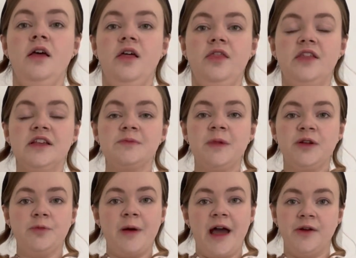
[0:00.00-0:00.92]
This
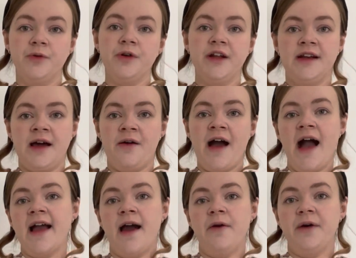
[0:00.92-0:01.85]
middle panel can now
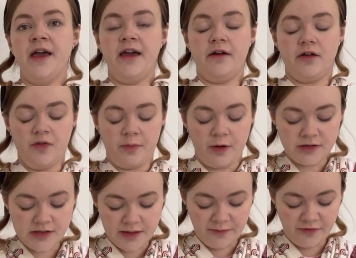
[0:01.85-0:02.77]
hang out here at the
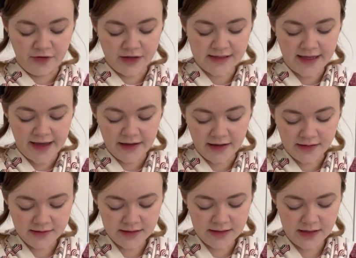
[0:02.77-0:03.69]
bottom for a
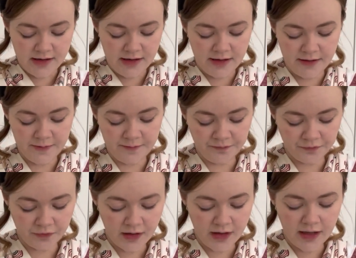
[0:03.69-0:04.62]
second,
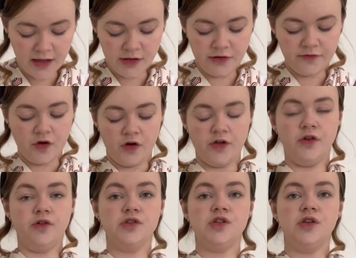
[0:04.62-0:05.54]
and you've got
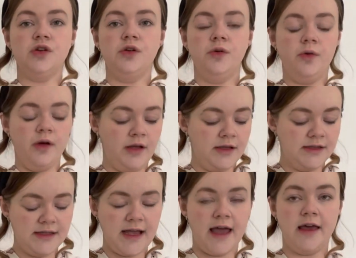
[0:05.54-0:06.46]
your two
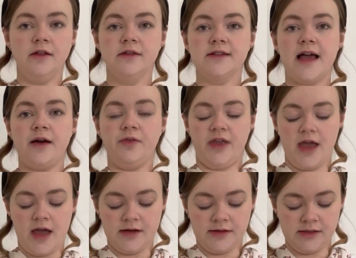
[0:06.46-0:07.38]
tails out the
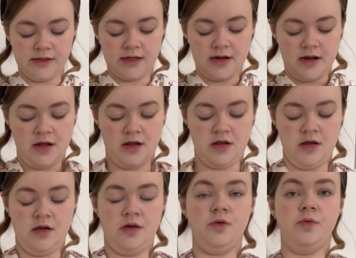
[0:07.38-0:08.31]
end
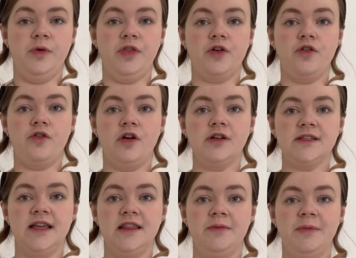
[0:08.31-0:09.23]
with the cross
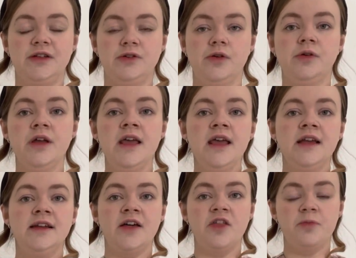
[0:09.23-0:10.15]
in the middle.
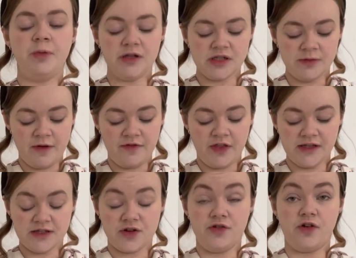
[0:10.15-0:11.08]
Now the bottom of
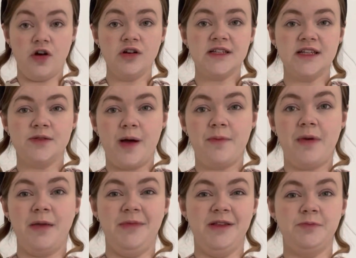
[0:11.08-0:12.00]
this cross is where
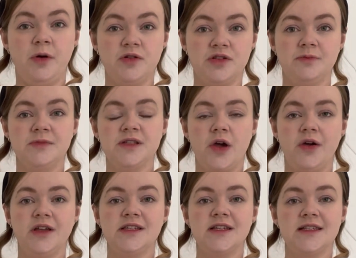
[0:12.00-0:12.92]
baby's bottom's
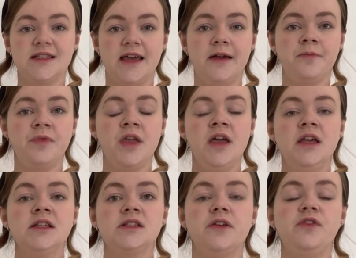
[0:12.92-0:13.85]
going to sit,
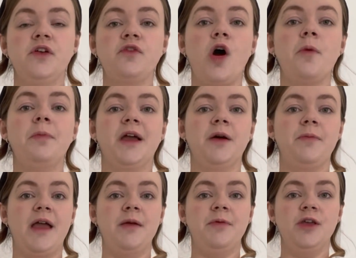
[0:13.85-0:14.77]
so if you've got a bigger
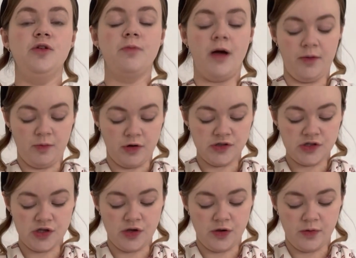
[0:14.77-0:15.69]
baby you might want
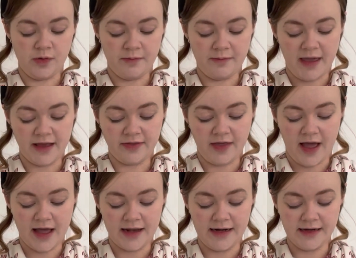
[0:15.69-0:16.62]
to make
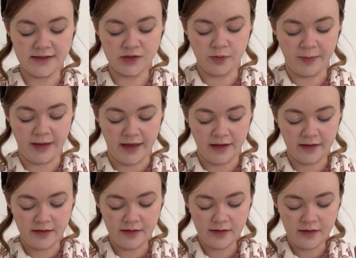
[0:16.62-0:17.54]
that a little bit
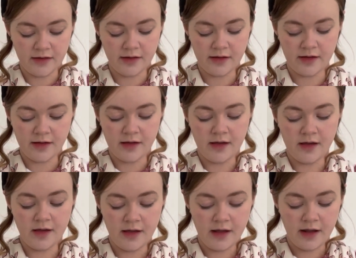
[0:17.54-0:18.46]

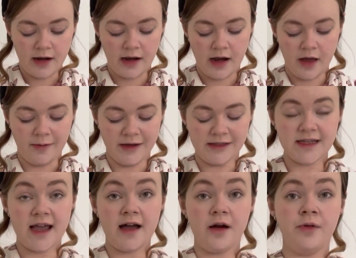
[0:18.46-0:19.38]
lower
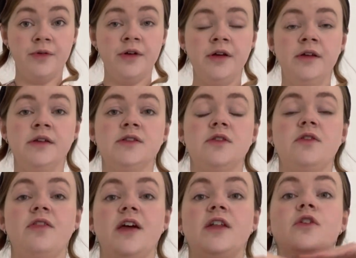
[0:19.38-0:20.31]
down so
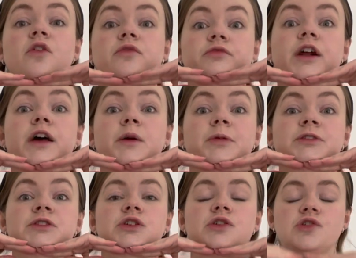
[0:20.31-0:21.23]
that they're not right up
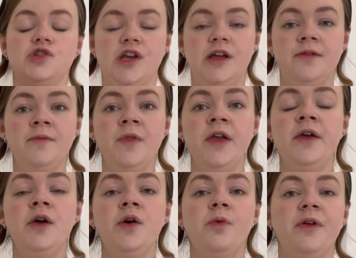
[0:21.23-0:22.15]
under your chin.
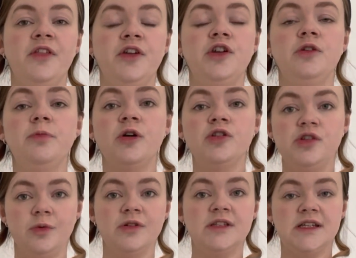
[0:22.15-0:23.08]
With a newborn
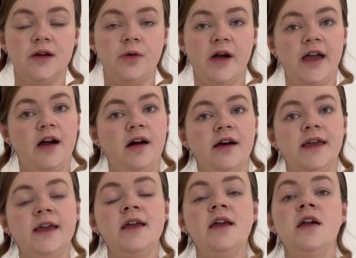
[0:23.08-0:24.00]
you want it quite
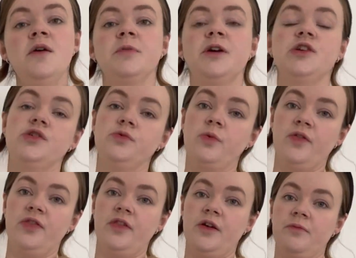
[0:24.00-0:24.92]
high because you
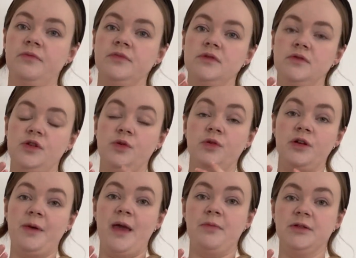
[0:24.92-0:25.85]
want to
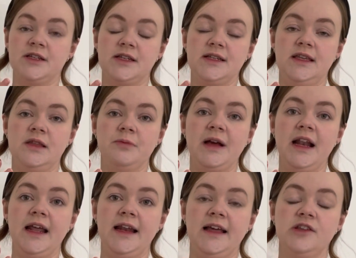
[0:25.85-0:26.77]
be able to see them
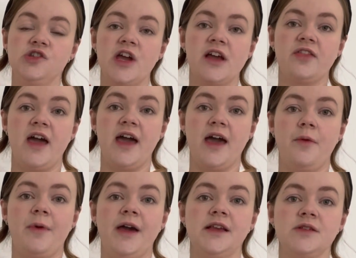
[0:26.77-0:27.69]
clearly and check their
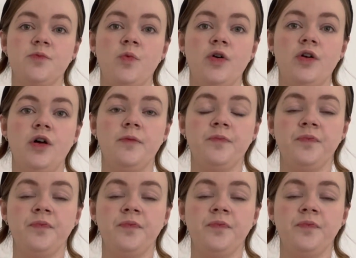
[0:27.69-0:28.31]
airways and whatnot.